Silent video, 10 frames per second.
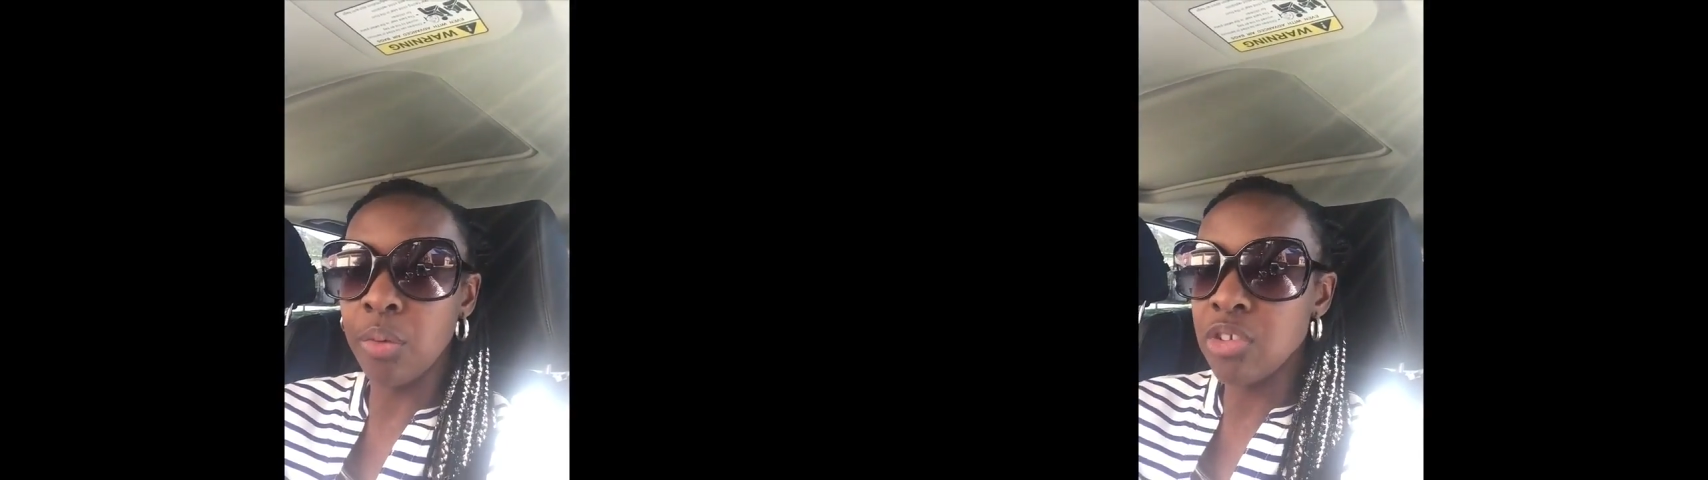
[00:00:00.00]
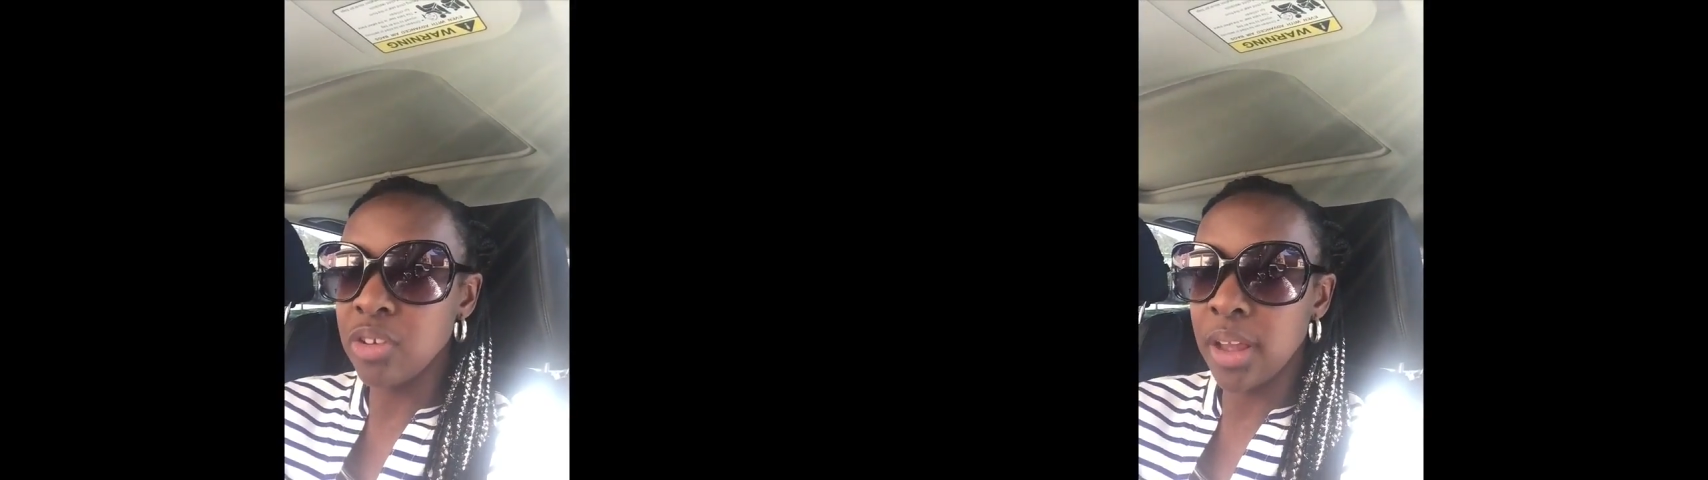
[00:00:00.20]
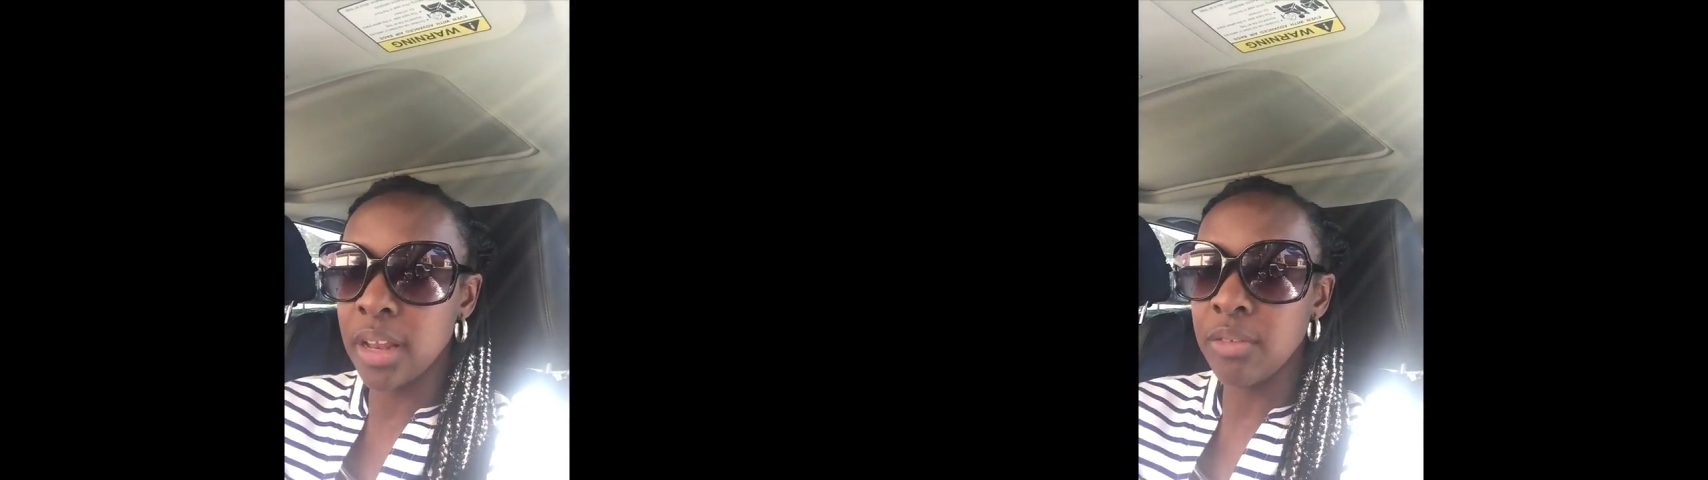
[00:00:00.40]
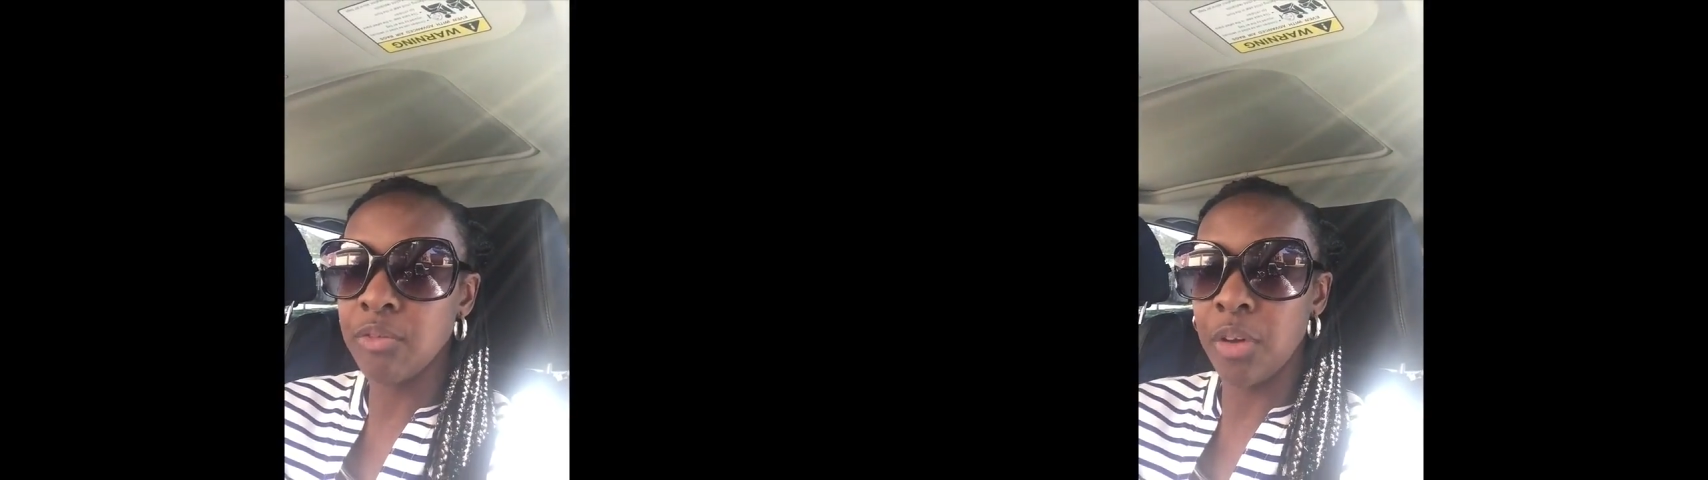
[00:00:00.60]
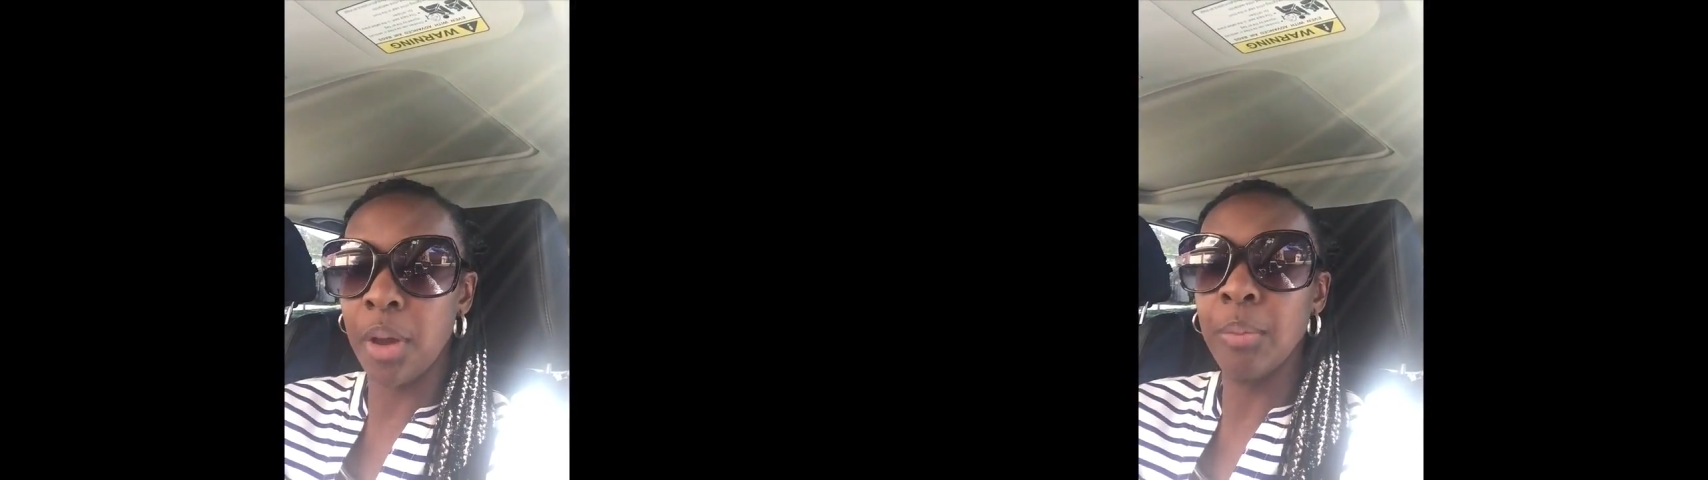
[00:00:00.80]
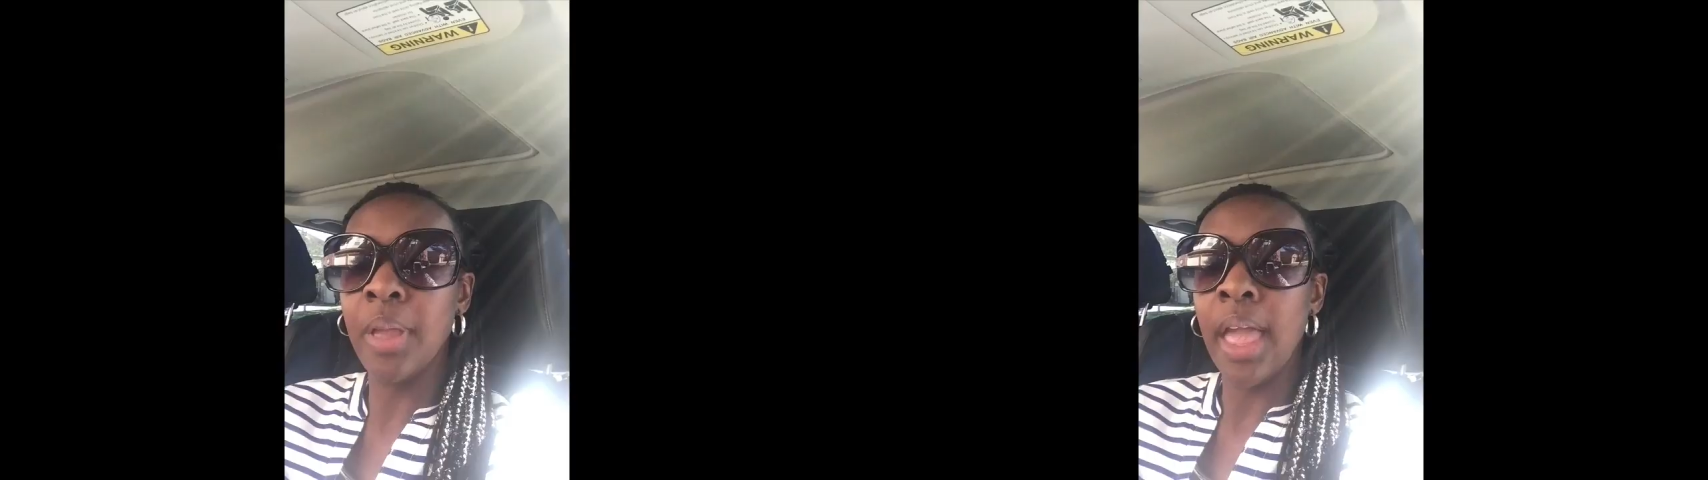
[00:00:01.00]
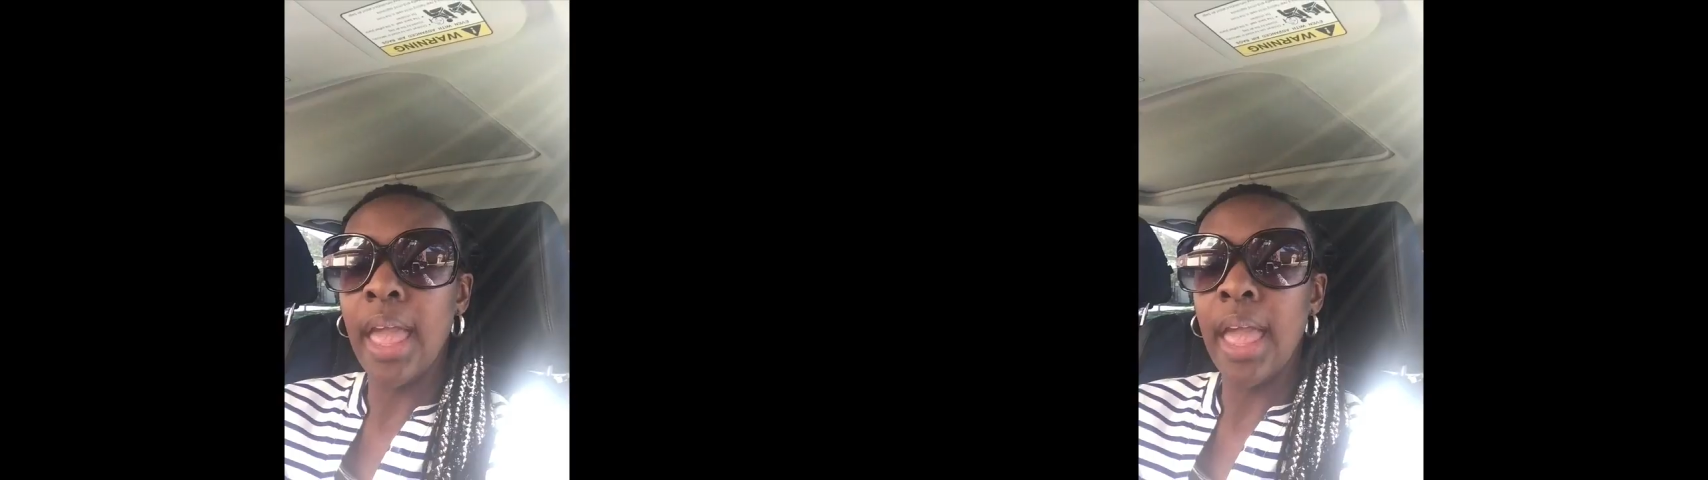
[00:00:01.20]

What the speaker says: originated from,